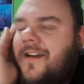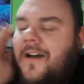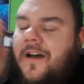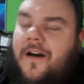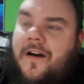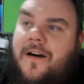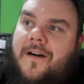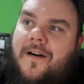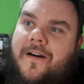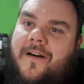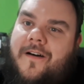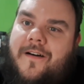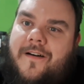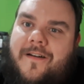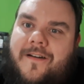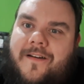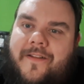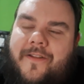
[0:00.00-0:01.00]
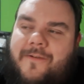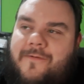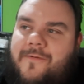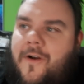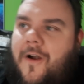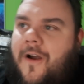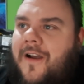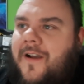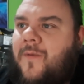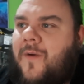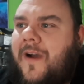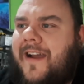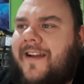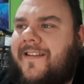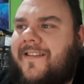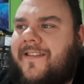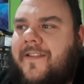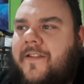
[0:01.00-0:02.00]
Oh, The Rock. Why
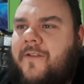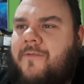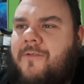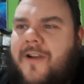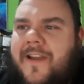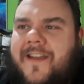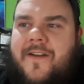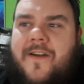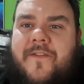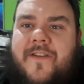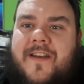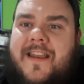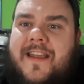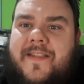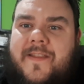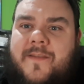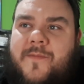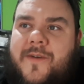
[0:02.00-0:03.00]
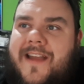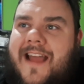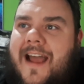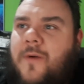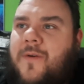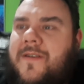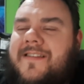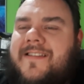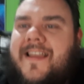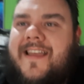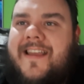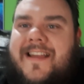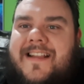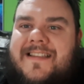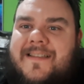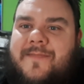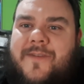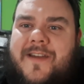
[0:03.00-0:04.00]
does The Rock, he don't even need the money. I would say he
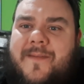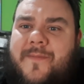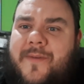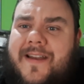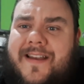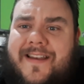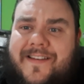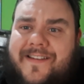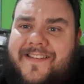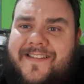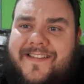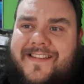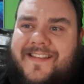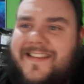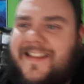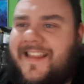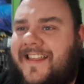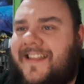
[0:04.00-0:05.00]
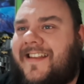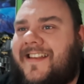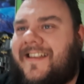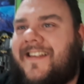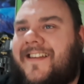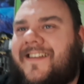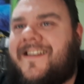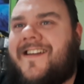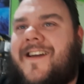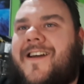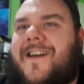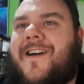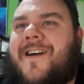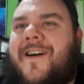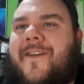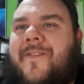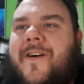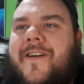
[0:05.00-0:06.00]
needs the money, but he doesn't.
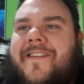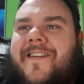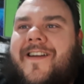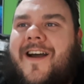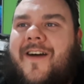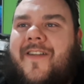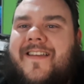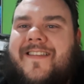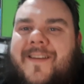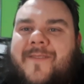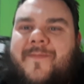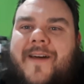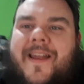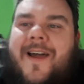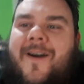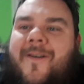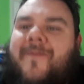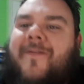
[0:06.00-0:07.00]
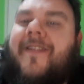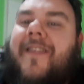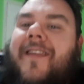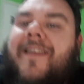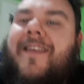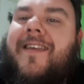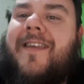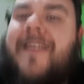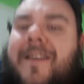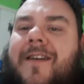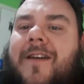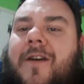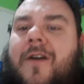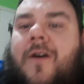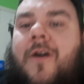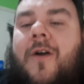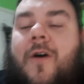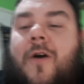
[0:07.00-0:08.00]
Not sure how that's going to pan out.
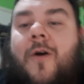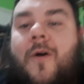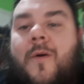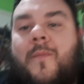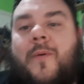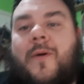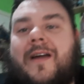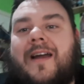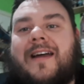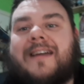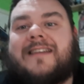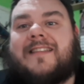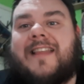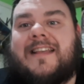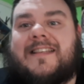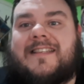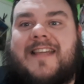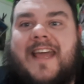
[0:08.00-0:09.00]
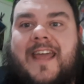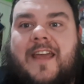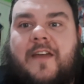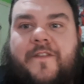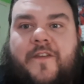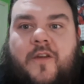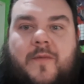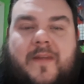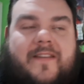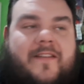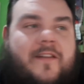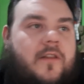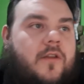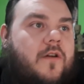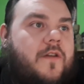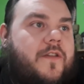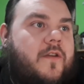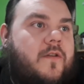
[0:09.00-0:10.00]
But guys, let's take a few minutes to
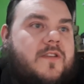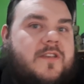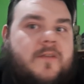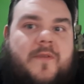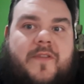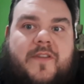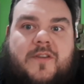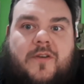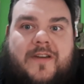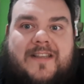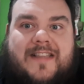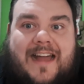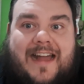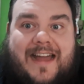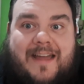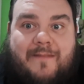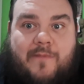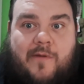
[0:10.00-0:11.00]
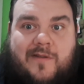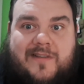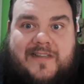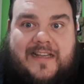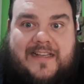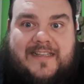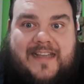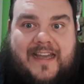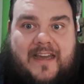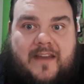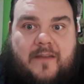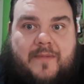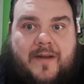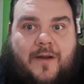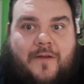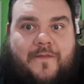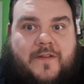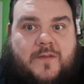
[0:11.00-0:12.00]
look through some of the toys that I'm most excited
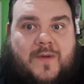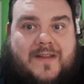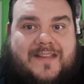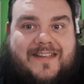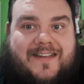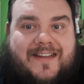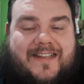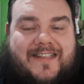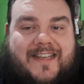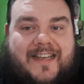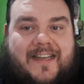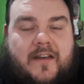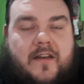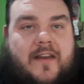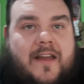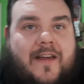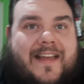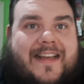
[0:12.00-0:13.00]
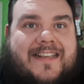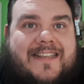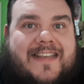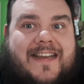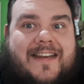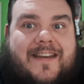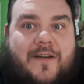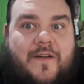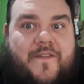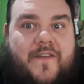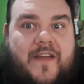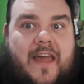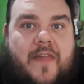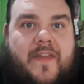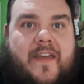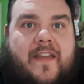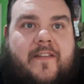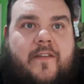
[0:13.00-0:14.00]
about for twenty nineteen. Now, like I said, don't
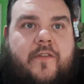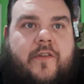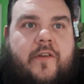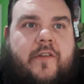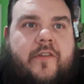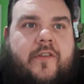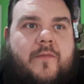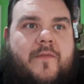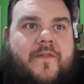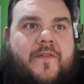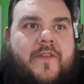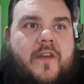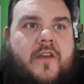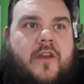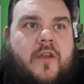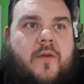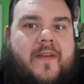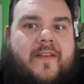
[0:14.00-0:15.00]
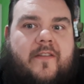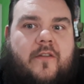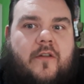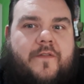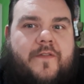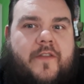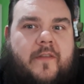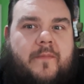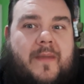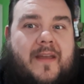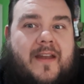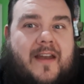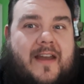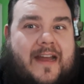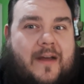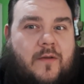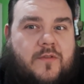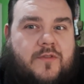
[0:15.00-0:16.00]
forget, these are just some of the newest stuff that's been
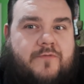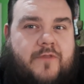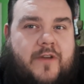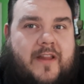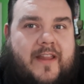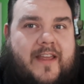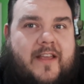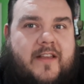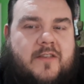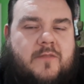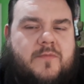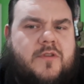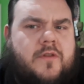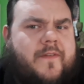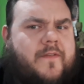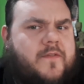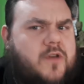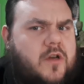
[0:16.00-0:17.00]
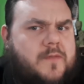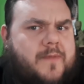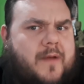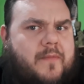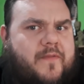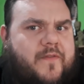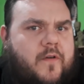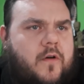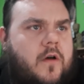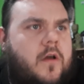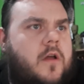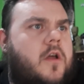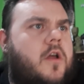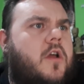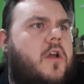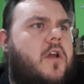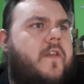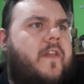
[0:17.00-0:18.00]
announced, really. Some stuff I've talked about before
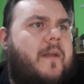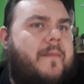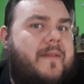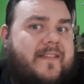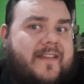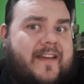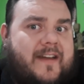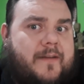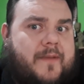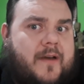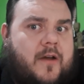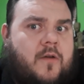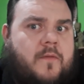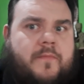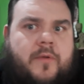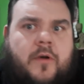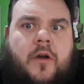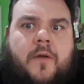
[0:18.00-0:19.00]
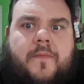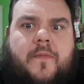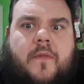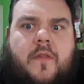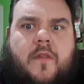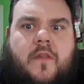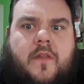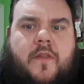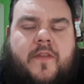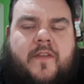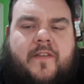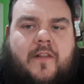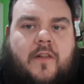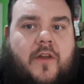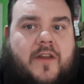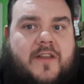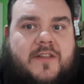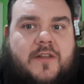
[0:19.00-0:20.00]
that I'm excited about, but there's a
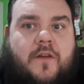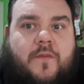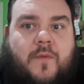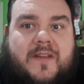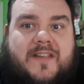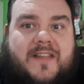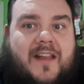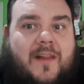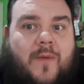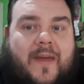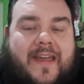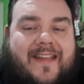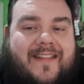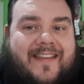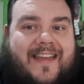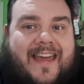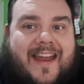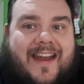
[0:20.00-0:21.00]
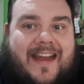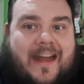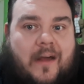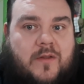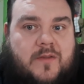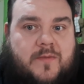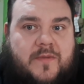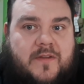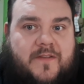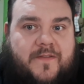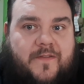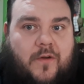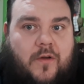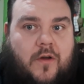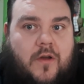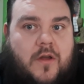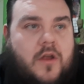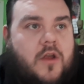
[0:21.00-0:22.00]
lot of stuff we're still waiting to get announcements
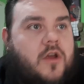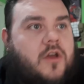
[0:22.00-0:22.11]
for.